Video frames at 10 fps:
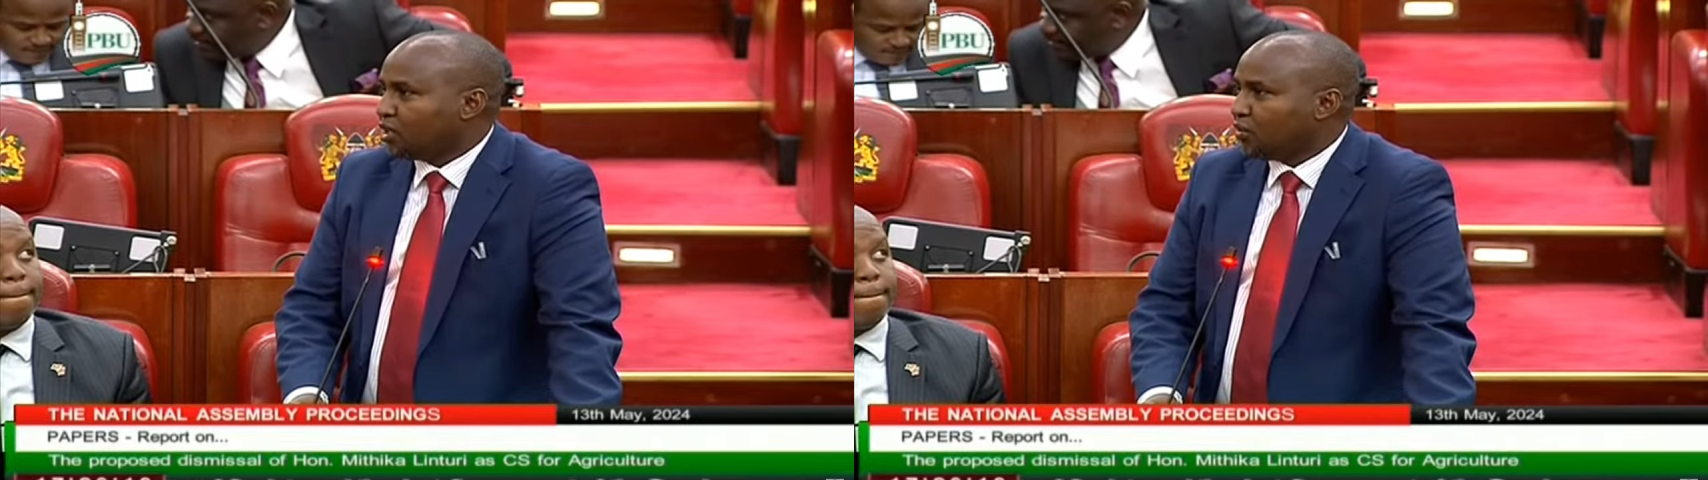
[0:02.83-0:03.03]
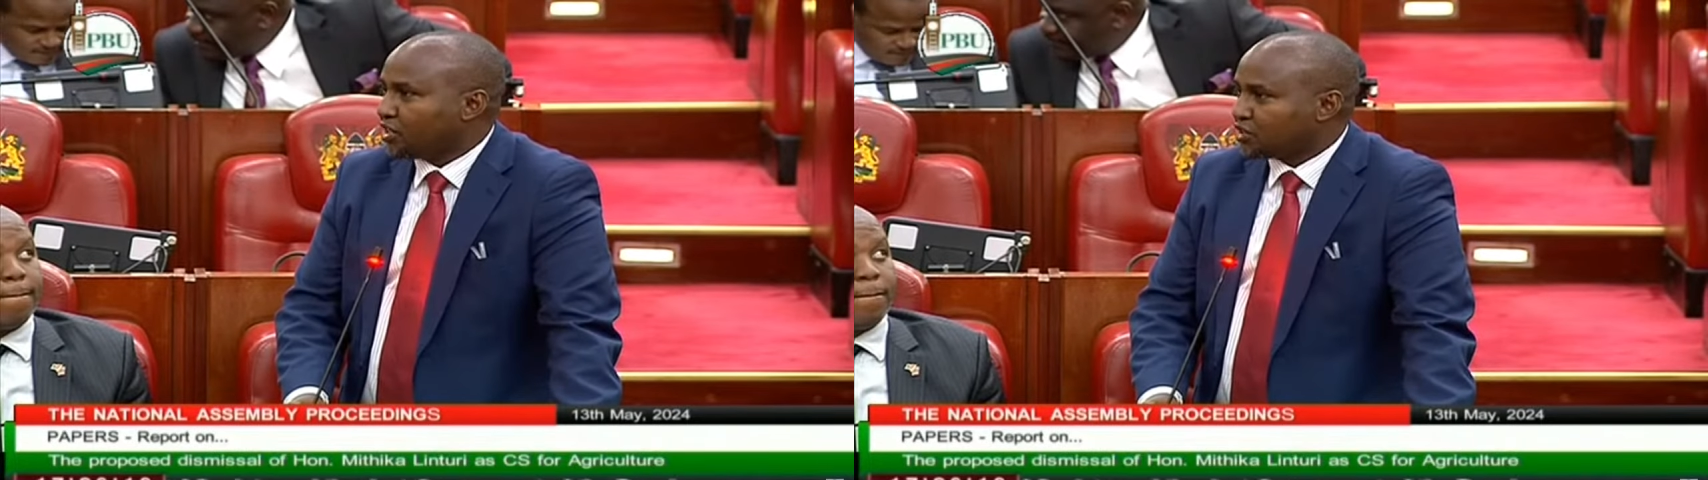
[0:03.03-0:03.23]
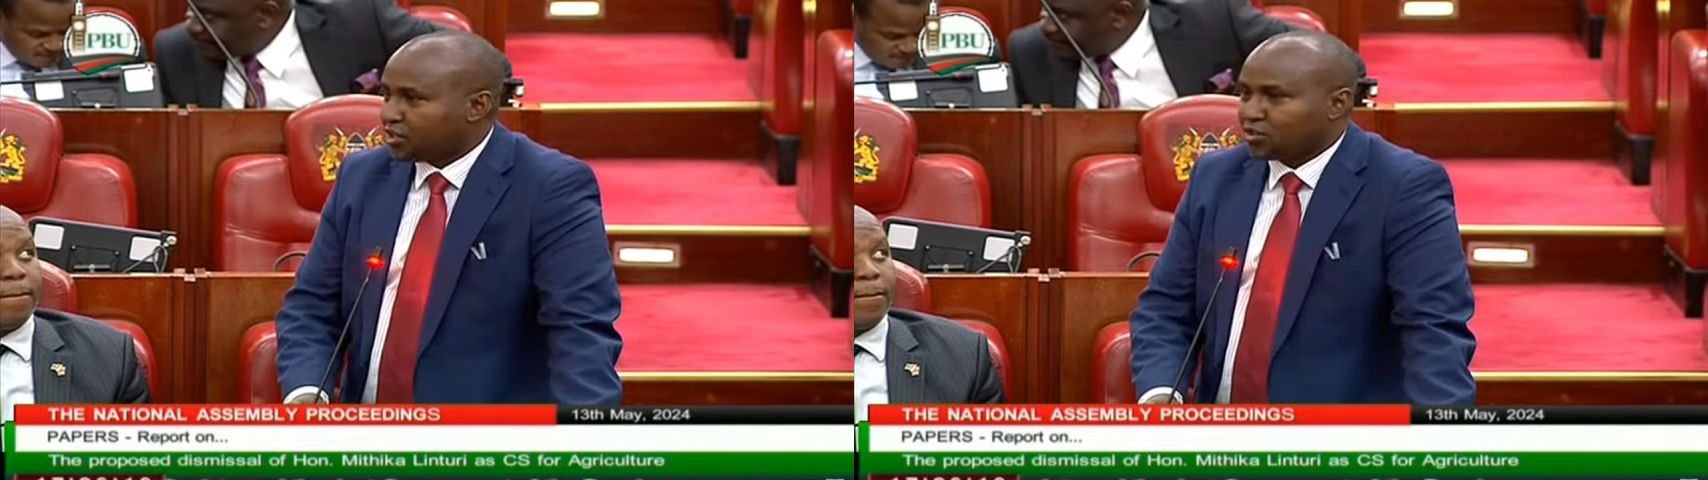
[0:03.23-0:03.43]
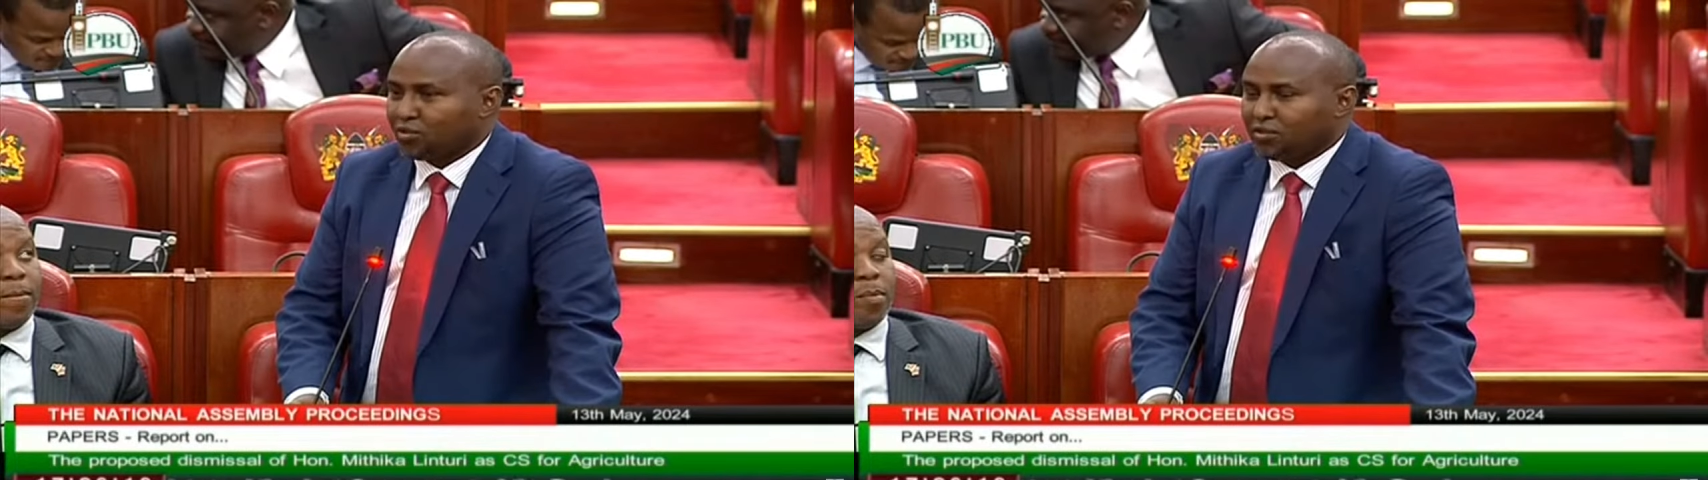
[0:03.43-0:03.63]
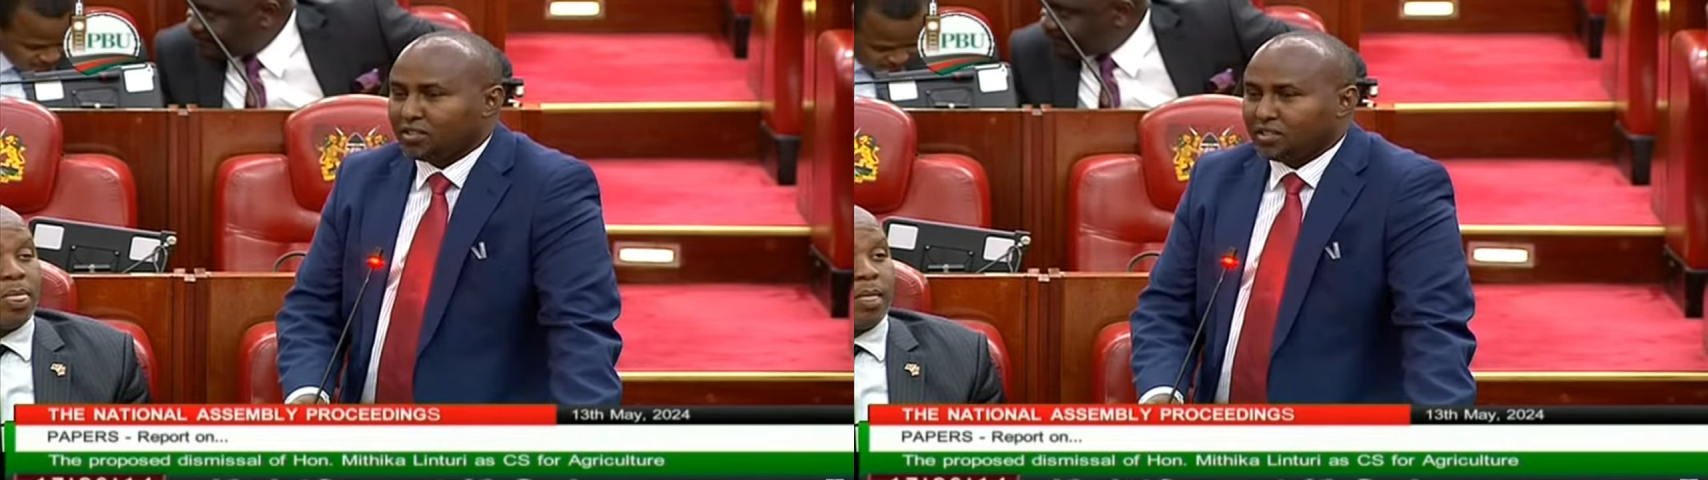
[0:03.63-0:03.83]
Why do I say
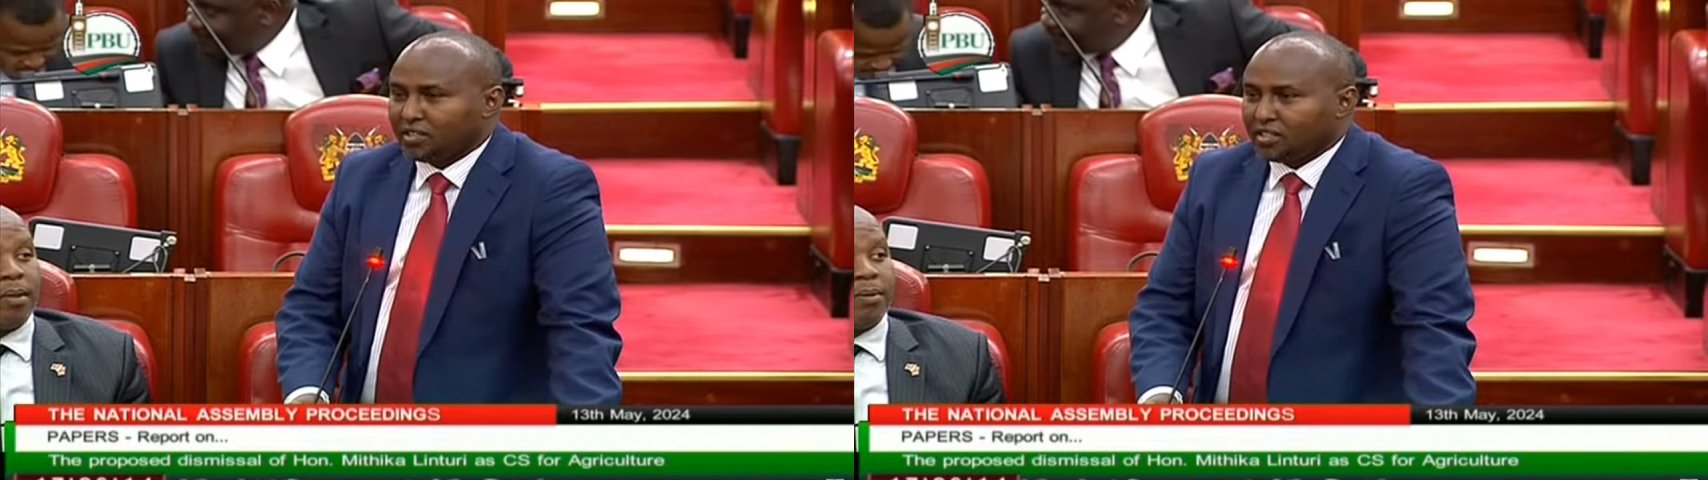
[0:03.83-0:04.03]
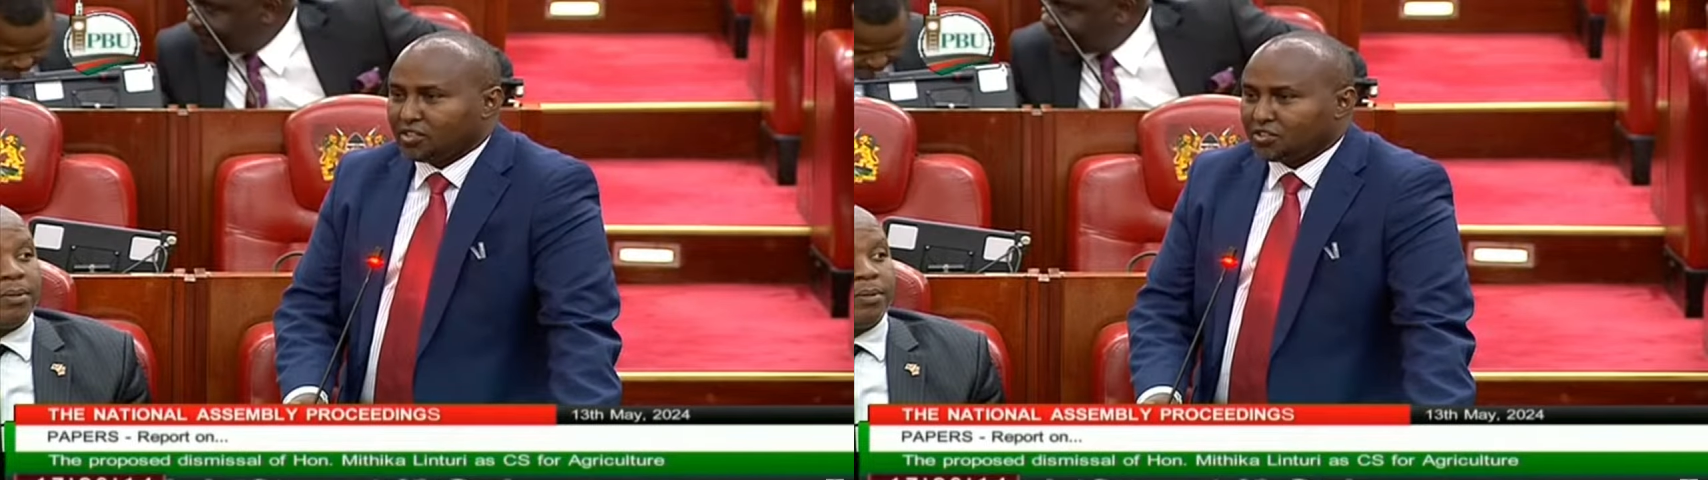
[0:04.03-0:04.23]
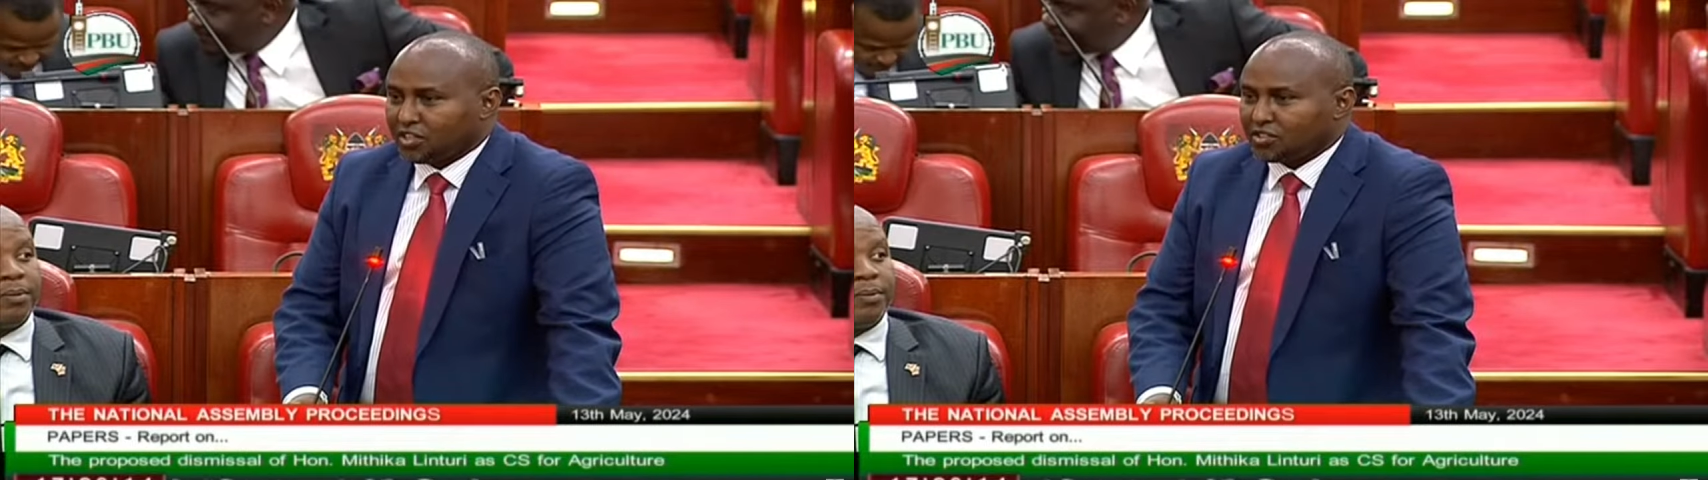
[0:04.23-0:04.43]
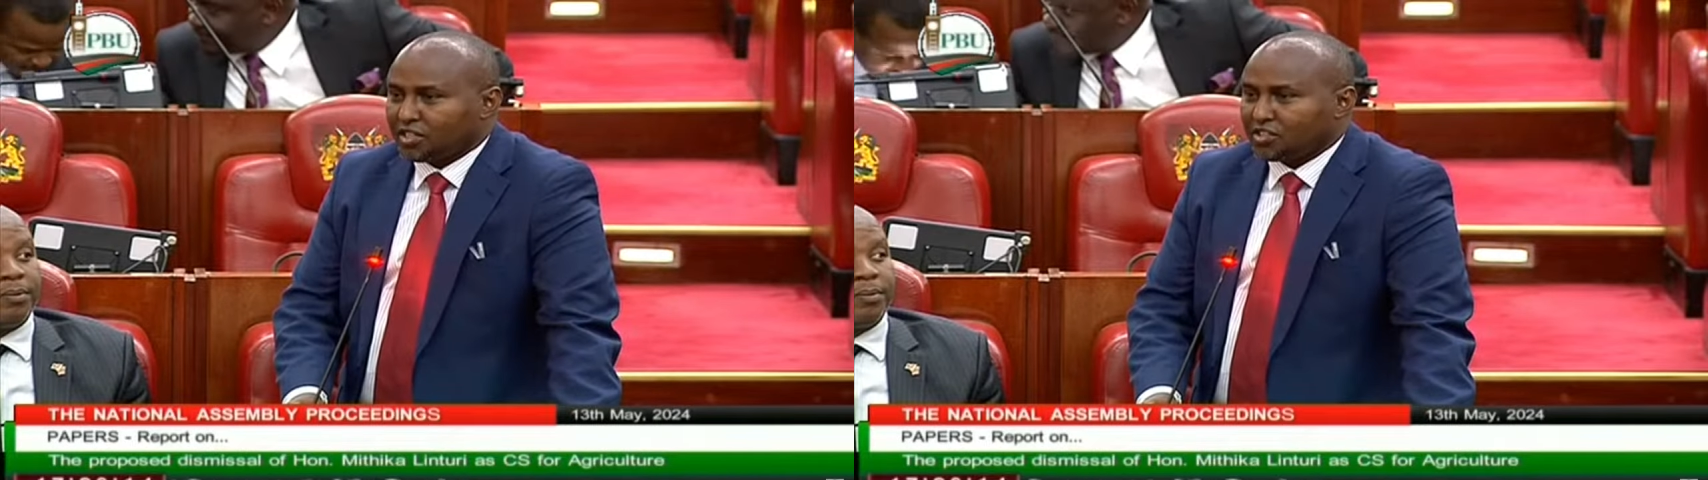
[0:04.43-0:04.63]
so? Since